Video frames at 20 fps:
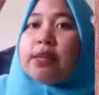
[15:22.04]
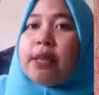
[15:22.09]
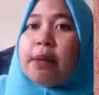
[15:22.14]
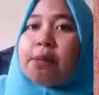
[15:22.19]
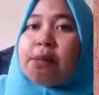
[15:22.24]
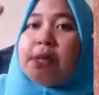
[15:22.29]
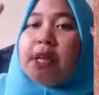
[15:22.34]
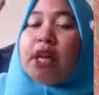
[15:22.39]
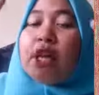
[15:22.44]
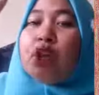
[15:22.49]

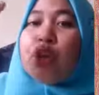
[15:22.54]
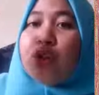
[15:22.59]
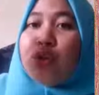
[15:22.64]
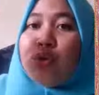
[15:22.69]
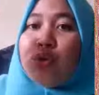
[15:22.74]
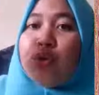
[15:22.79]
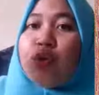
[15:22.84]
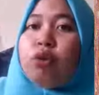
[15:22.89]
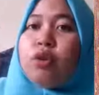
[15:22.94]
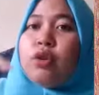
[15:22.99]
subject
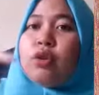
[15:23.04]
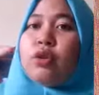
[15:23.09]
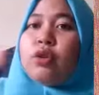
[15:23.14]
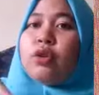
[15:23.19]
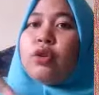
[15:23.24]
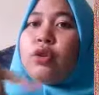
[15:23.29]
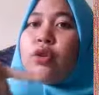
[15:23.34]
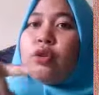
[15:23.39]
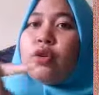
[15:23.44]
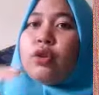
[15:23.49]
you
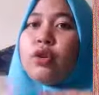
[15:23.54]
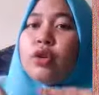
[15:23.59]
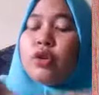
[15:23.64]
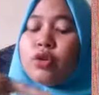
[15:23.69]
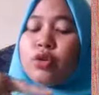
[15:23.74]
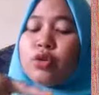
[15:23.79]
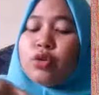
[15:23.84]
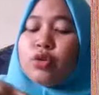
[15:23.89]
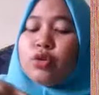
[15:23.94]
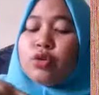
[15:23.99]

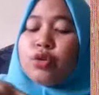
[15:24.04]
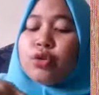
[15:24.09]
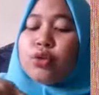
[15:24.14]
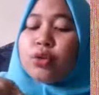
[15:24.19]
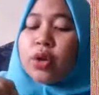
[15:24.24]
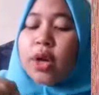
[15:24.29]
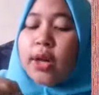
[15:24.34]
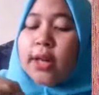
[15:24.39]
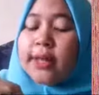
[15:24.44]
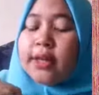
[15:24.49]

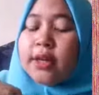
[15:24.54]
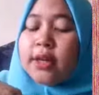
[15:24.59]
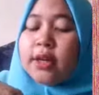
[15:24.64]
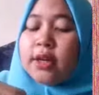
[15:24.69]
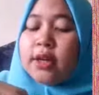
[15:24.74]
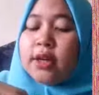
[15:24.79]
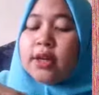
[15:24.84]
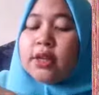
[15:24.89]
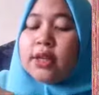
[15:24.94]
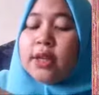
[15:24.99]
to call
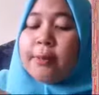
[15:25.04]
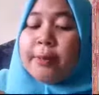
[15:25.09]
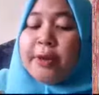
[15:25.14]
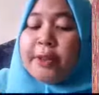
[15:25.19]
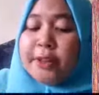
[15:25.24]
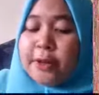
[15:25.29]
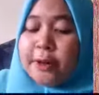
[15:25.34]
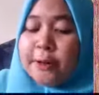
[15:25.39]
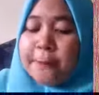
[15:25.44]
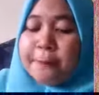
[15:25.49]
their
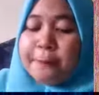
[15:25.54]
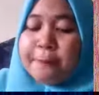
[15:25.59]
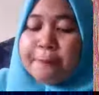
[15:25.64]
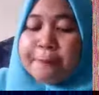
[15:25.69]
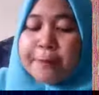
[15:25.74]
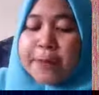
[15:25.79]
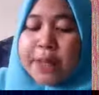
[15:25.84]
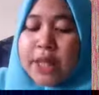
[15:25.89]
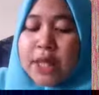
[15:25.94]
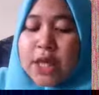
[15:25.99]
mother.
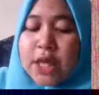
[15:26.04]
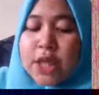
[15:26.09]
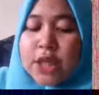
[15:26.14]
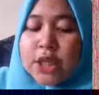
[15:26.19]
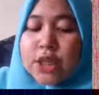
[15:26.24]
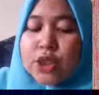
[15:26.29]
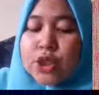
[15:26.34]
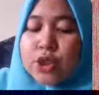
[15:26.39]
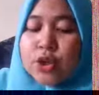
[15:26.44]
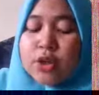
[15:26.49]

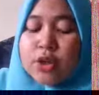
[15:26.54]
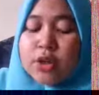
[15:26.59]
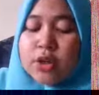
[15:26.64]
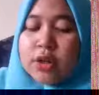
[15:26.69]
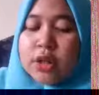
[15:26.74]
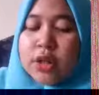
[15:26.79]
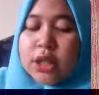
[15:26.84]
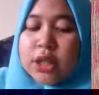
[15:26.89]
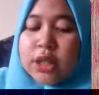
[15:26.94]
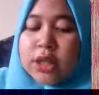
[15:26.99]
So
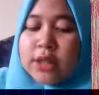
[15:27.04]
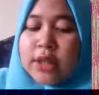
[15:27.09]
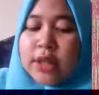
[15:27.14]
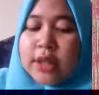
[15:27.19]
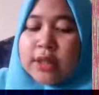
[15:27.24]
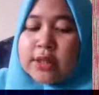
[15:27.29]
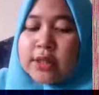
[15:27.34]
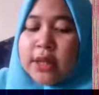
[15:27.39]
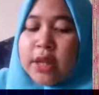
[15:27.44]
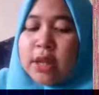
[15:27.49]

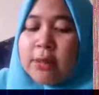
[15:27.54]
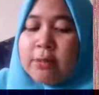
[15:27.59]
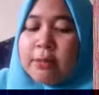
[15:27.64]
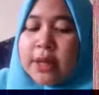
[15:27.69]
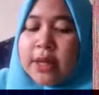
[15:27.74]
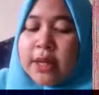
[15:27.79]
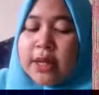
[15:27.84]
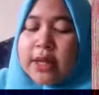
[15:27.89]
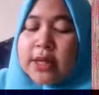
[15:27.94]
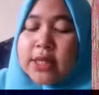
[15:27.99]
that's all
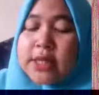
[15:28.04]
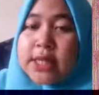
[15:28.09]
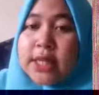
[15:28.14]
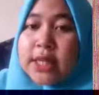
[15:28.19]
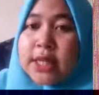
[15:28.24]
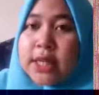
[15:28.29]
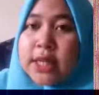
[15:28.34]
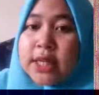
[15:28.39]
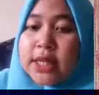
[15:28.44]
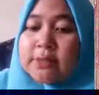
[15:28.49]
my
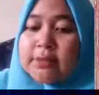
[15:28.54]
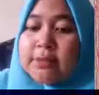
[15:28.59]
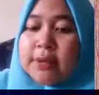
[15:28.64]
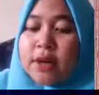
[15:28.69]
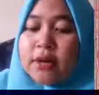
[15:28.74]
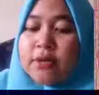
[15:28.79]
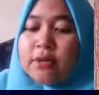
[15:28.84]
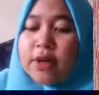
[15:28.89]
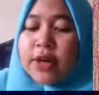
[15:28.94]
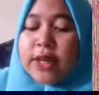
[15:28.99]
understanding
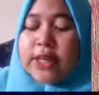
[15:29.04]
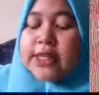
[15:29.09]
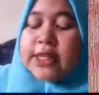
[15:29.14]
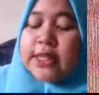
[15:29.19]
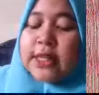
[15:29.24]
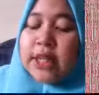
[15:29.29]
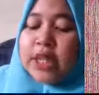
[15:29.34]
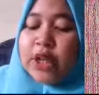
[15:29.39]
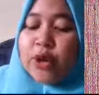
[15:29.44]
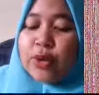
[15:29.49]
about
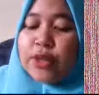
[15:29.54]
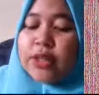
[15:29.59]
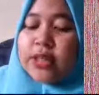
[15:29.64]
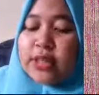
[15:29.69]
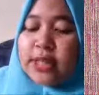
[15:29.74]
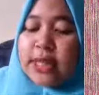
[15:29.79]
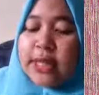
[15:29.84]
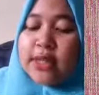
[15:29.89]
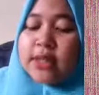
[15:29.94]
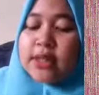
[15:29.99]
forensic
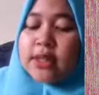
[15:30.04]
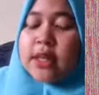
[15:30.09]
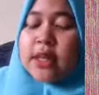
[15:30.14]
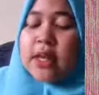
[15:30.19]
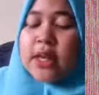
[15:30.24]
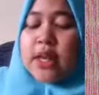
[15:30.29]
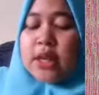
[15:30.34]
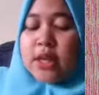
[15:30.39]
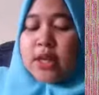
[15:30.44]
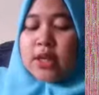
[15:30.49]
linguistics,
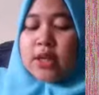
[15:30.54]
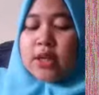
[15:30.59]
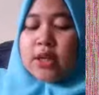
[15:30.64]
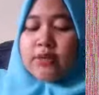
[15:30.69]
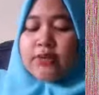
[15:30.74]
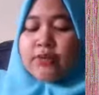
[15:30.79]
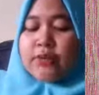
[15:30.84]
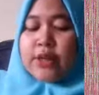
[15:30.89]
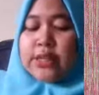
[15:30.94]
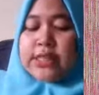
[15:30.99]

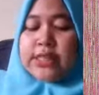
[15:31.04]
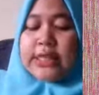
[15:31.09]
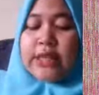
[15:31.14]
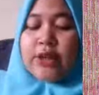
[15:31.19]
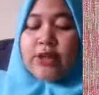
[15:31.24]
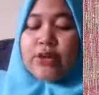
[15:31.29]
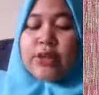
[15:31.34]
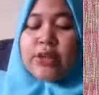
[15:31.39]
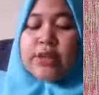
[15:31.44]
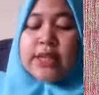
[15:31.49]

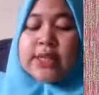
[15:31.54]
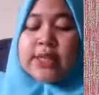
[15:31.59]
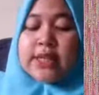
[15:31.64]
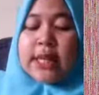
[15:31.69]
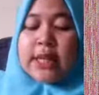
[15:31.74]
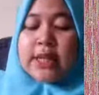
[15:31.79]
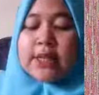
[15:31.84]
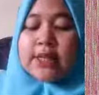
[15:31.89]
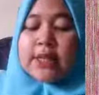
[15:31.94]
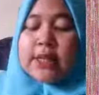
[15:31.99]

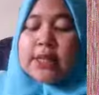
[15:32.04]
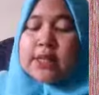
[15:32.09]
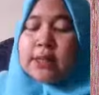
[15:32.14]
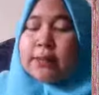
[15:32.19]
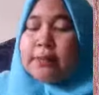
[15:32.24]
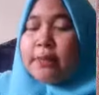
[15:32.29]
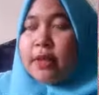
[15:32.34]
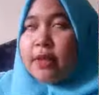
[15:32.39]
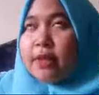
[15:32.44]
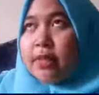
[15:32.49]
stylistic,
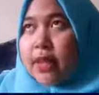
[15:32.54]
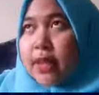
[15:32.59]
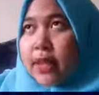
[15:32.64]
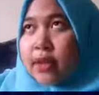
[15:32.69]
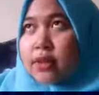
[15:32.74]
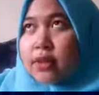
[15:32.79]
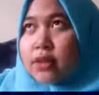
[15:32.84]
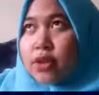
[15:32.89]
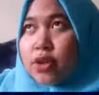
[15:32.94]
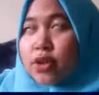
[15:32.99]

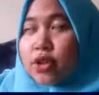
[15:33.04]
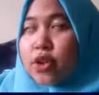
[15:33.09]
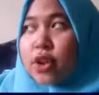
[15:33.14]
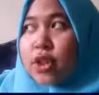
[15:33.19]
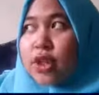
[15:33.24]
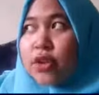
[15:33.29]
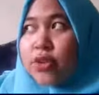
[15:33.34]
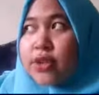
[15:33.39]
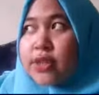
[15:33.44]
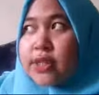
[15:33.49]
semiotic,
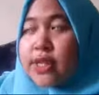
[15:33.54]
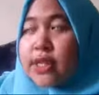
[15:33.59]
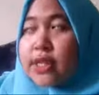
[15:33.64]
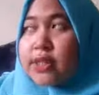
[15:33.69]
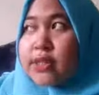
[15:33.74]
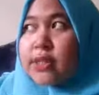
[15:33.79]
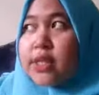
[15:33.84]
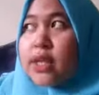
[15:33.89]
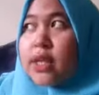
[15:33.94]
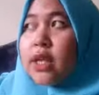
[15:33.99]

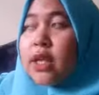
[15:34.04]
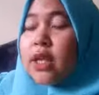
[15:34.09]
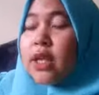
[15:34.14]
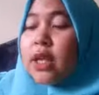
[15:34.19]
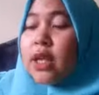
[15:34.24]
sociolinguistics,